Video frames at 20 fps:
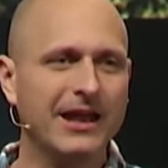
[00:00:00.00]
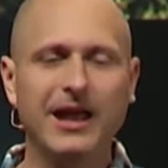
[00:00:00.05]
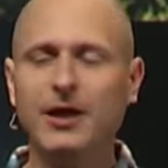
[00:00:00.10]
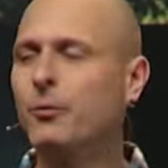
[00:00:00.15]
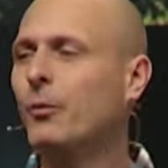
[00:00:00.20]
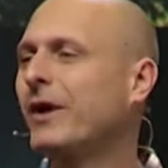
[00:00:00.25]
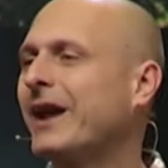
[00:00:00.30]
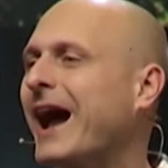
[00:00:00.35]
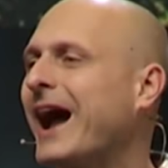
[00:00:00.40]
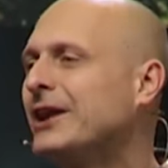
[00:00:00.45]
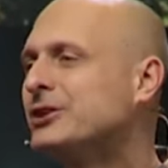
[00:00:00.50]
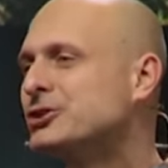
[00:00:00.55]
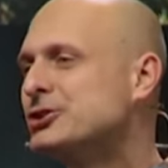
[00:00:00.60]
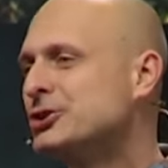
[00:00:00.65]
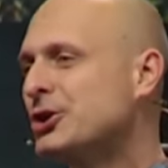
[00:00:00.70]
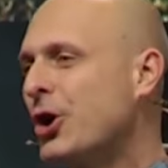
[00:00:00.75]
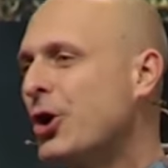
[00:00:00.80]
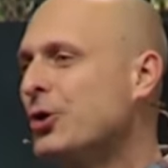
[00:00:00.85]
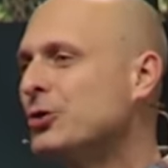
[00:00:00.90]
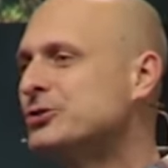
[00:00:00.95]
and when I
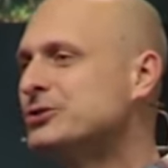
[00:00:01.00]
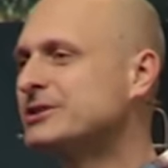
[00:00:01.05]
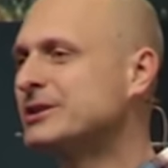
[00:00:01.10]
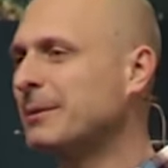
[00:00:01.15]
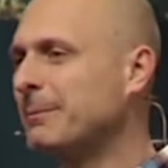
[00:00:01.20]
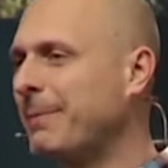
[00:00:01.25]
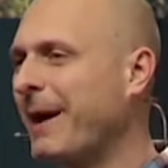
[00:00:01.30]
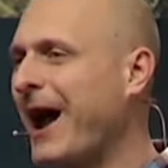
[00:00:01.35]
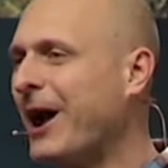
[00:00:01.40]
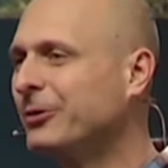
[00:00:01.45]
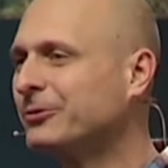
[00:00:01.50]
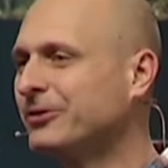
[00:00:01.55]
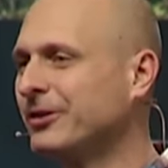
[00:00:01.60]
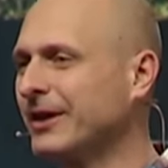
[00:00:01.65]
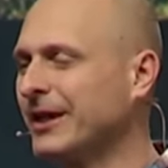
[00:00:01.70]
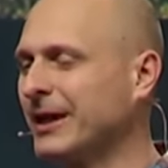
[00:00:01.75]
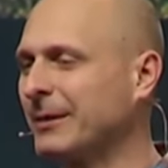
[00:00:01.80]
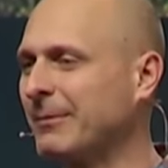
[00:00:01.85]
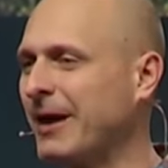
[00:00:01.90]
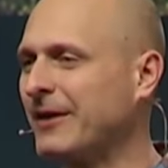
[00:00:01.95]
chose to bow to
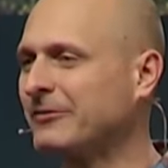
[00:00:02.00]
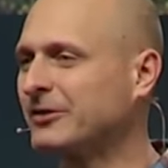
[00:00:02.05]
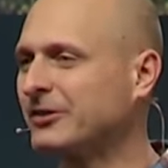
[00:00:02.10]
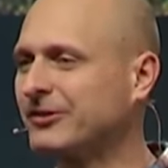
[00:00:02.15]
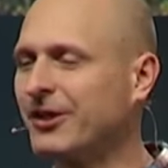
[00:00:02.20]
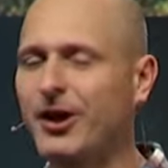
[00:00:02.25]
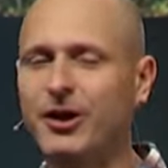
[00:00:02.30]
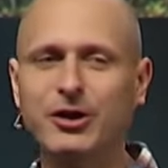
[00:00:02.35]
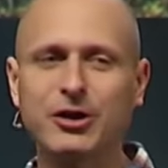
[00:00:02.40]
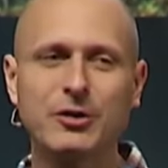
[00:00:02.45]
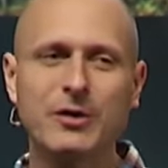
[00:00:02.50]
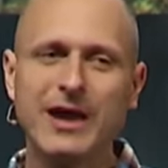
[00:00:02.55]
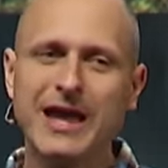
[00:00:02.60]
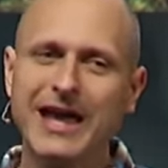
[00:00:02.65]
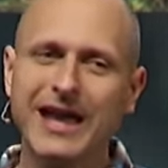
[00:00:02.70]
him, I have to tell you,